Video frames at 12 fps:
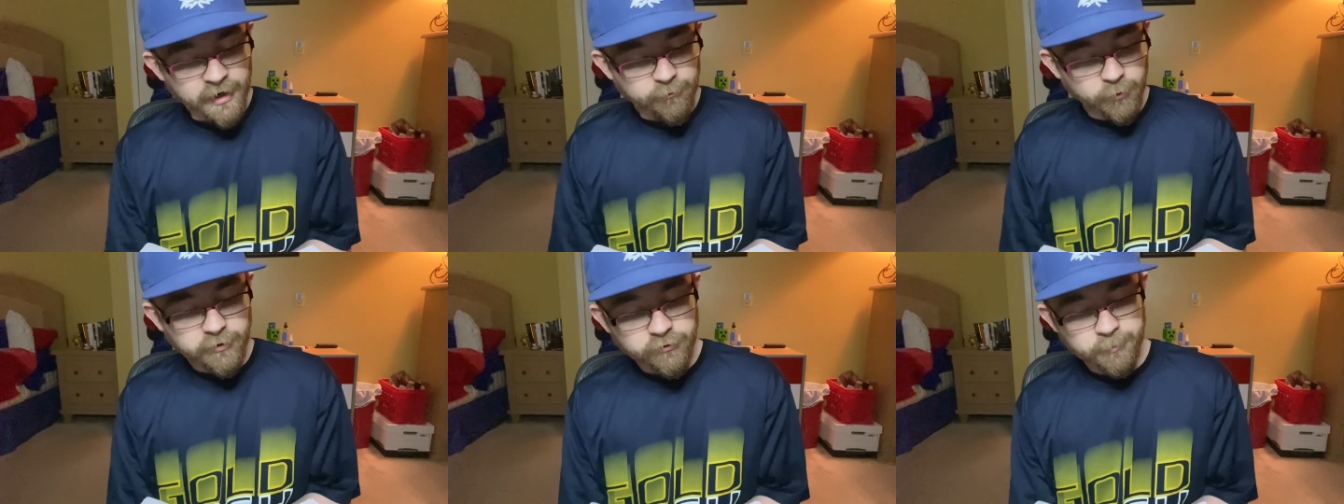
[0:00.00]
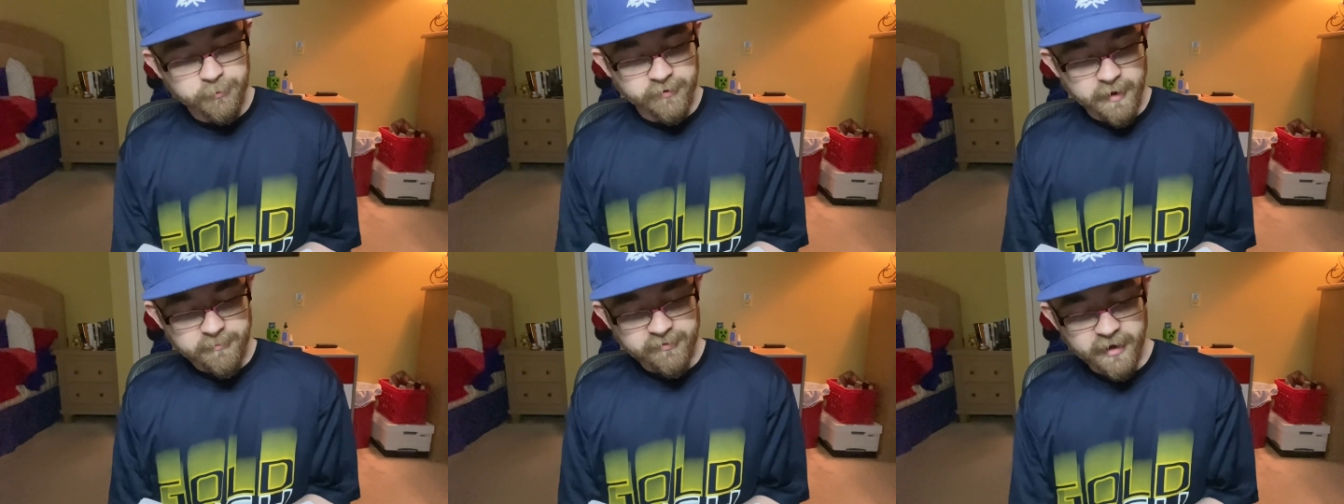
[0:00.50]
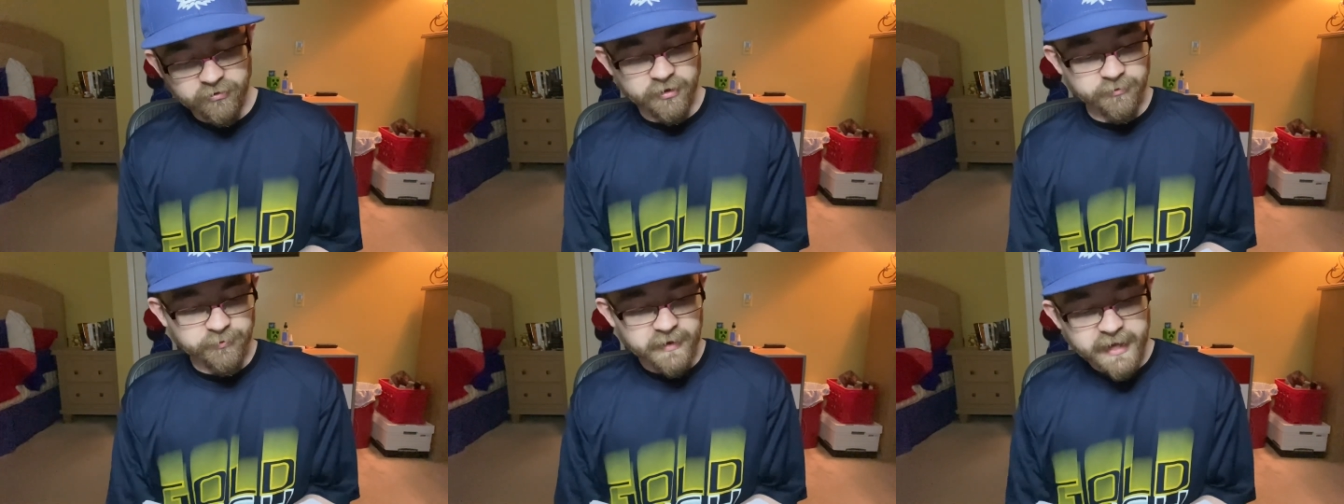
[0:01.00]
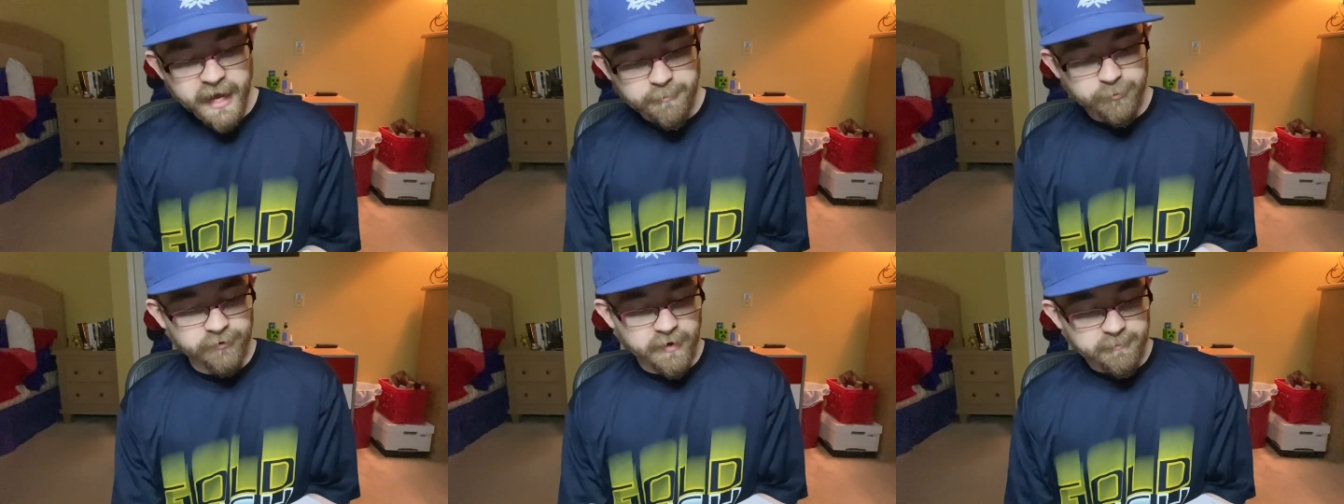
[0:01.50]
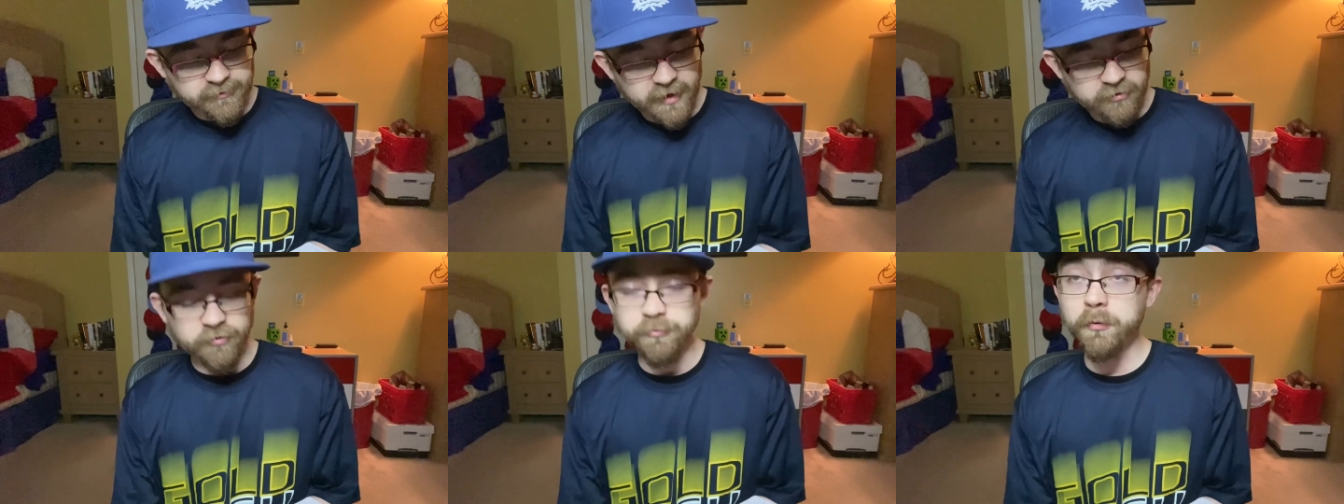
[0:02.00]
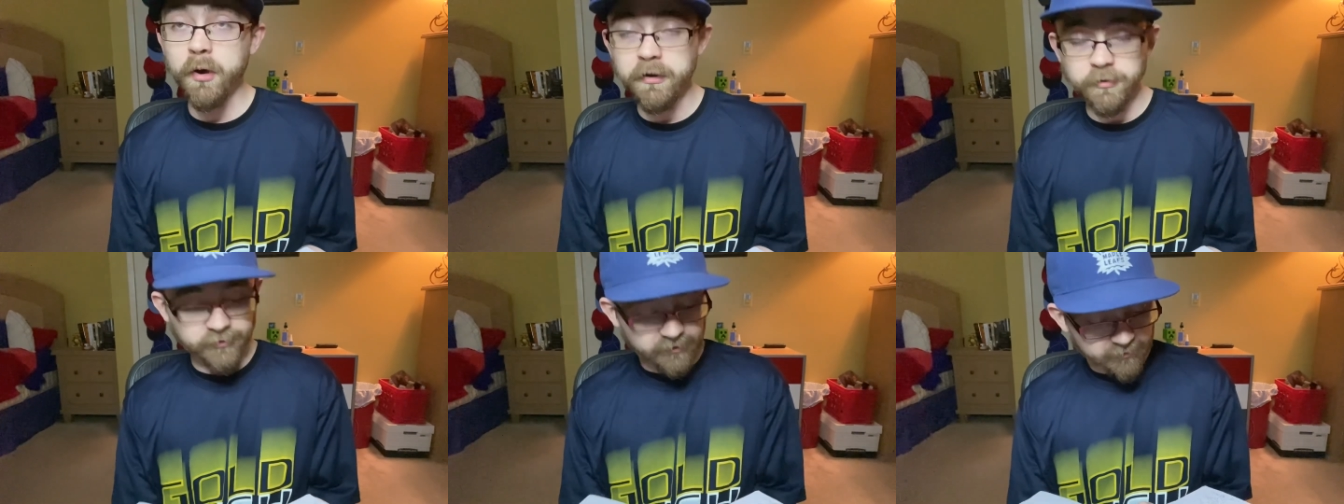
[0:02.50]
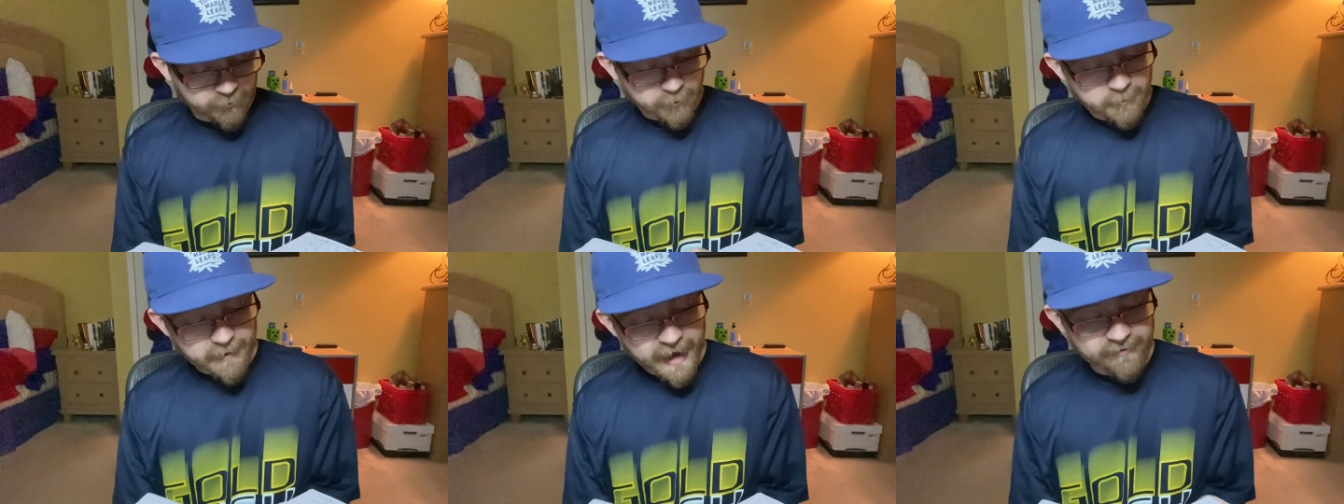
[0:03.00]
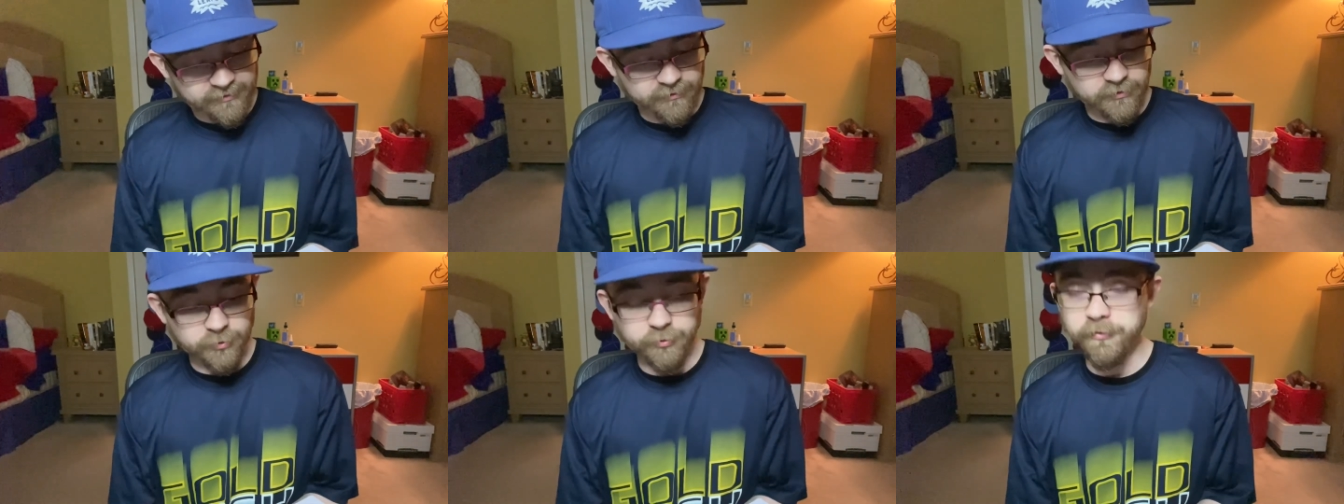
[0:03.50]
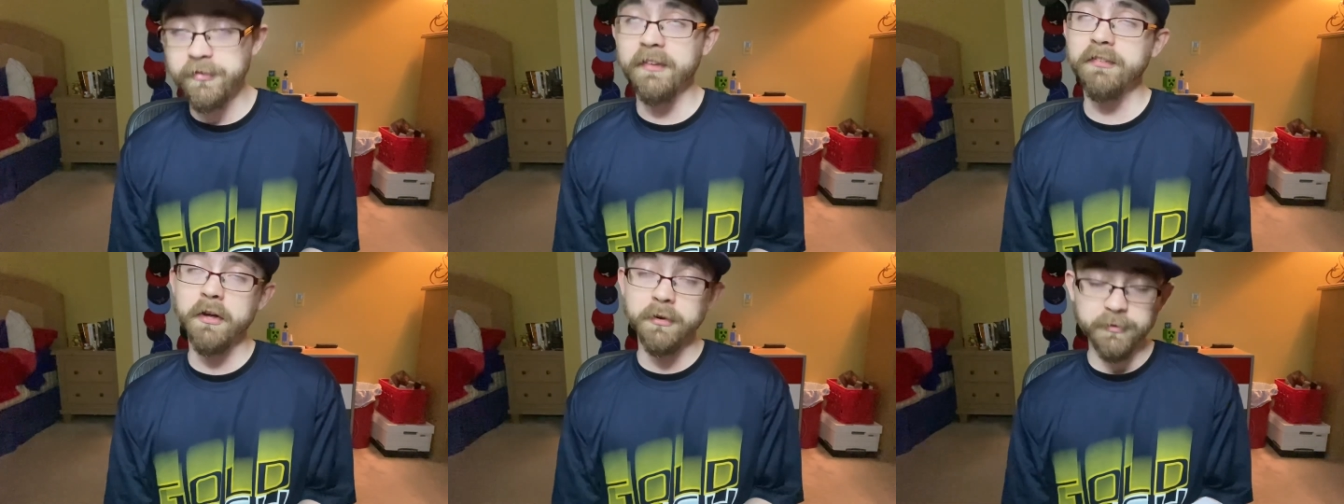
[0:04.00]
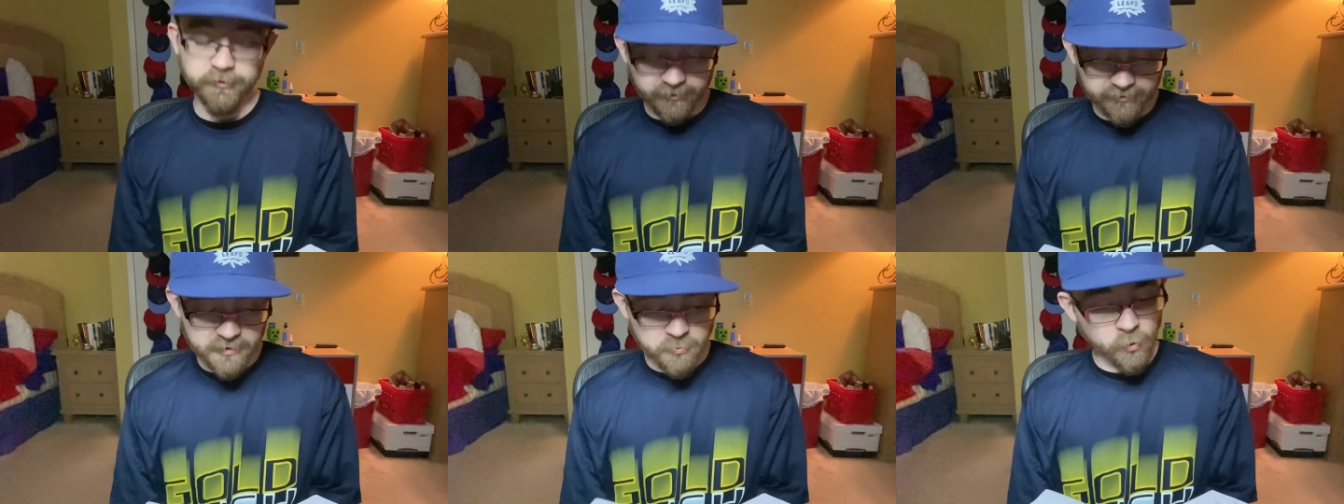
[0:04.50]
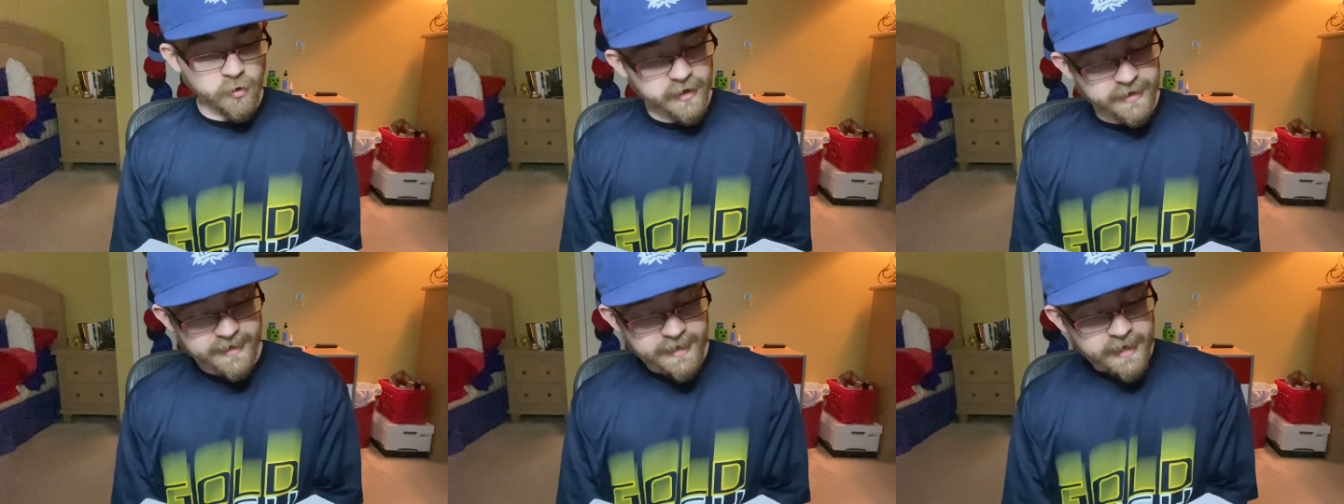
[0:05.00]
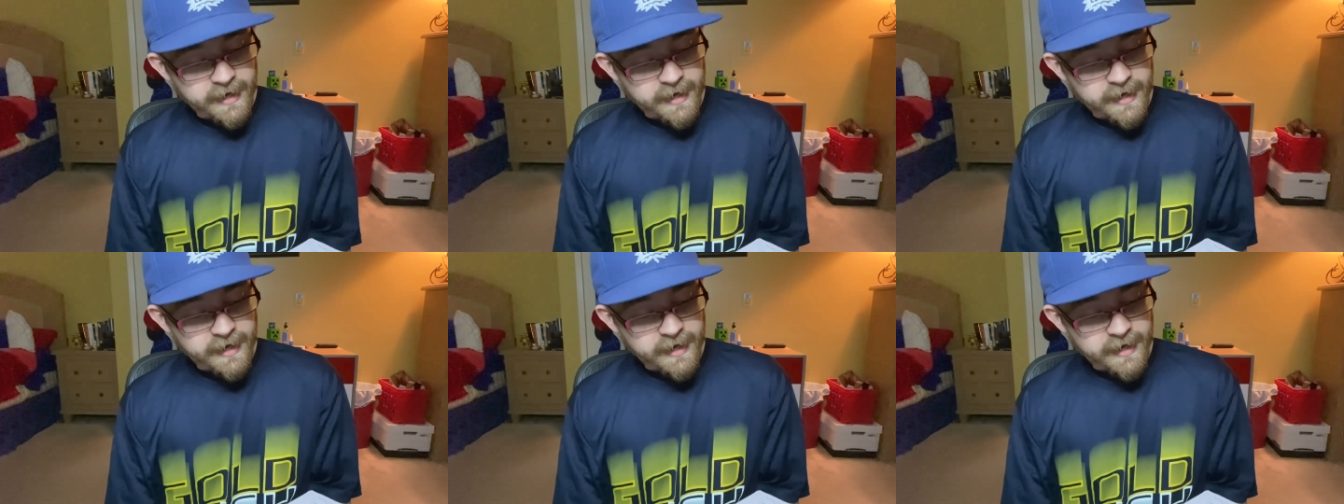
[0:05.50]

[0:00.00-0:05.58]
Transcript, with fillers: 42% possession to 58% possession, 463 passes to 661,